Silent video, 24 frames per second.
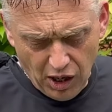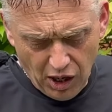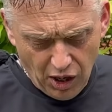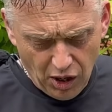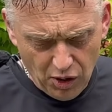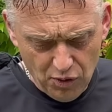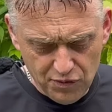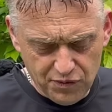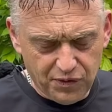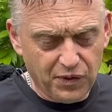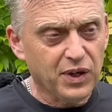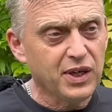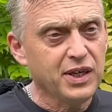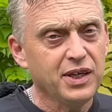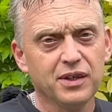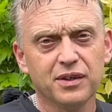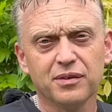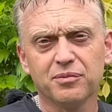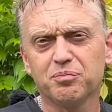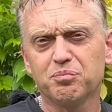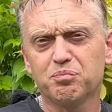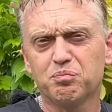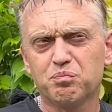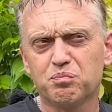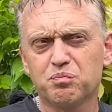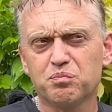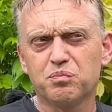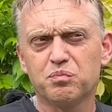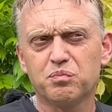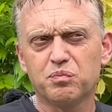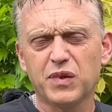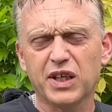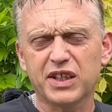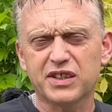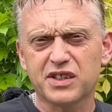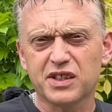hopefully
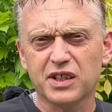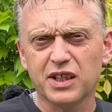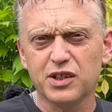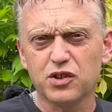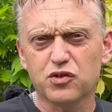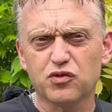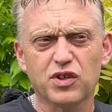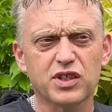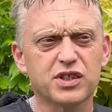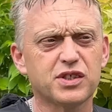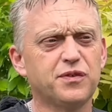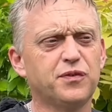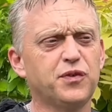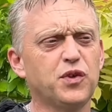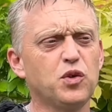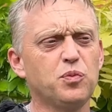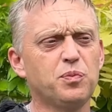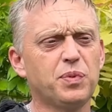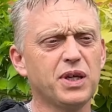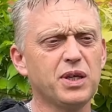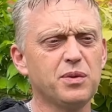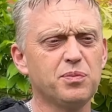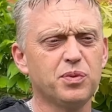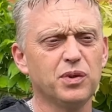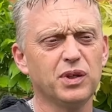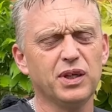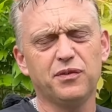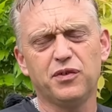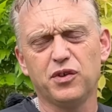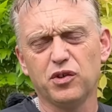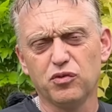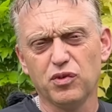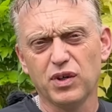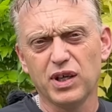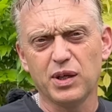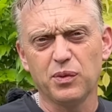this will interest a few people if
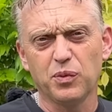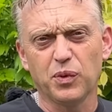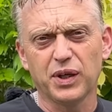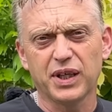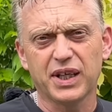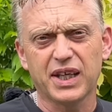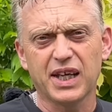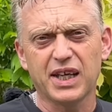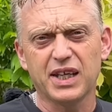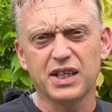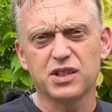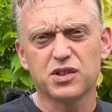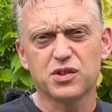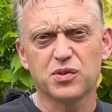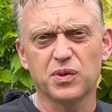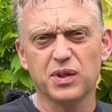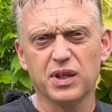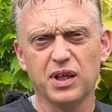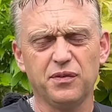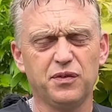you really want to get into it.